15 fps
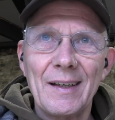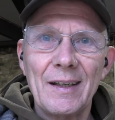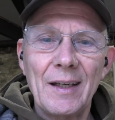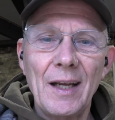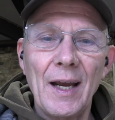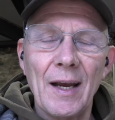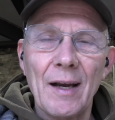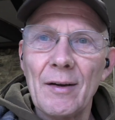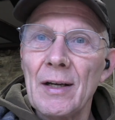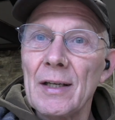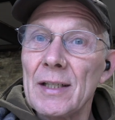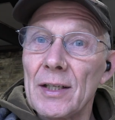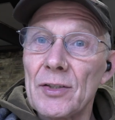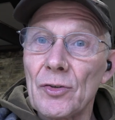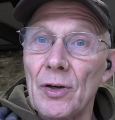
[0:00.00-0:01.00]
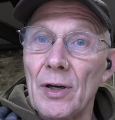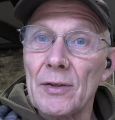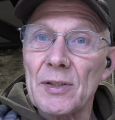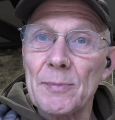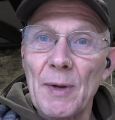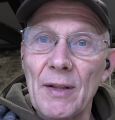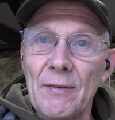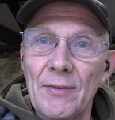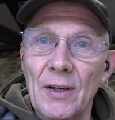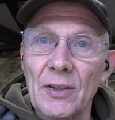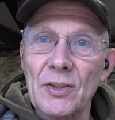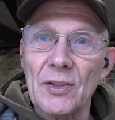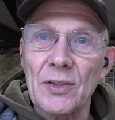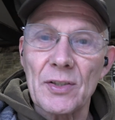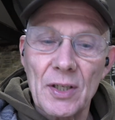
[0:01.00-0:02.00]
Yeah, let's try out some other
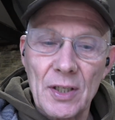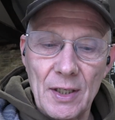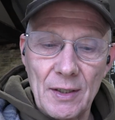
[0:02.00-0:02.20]
functions.